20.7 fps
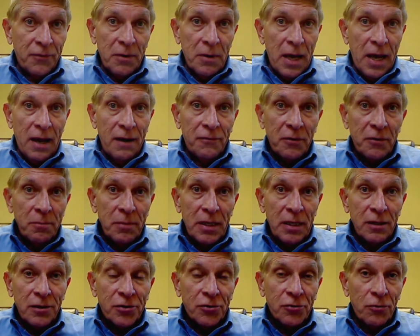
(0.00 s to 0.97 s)
to be
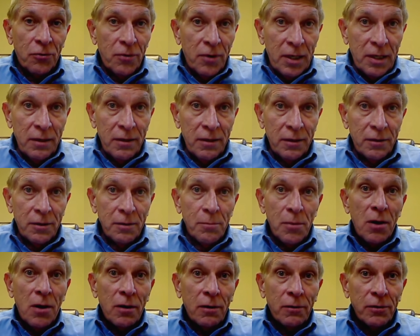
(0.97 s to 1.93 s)
destroyed, and that
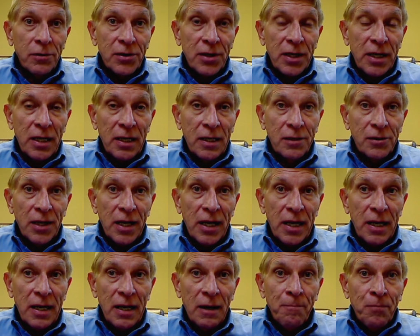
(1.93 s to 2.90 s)
democracy is
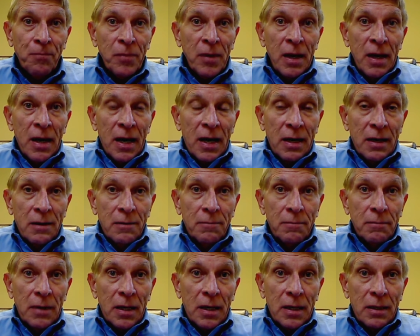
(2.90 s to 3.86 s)
an
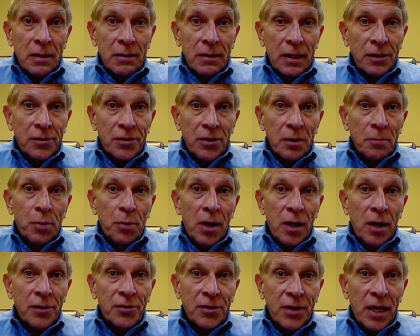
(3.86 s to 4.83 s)

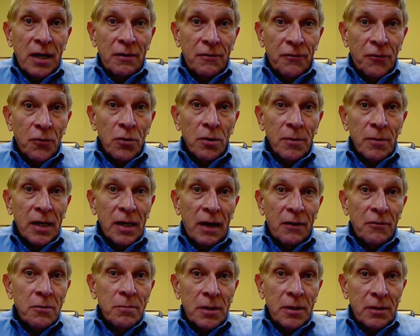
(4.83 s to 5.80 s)
apostate form of
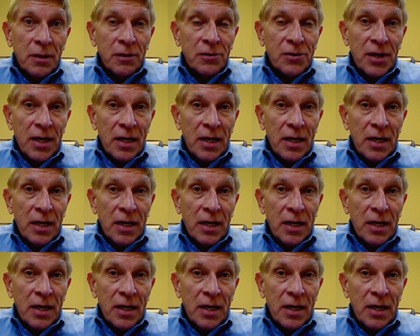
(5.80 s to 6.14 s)
government that's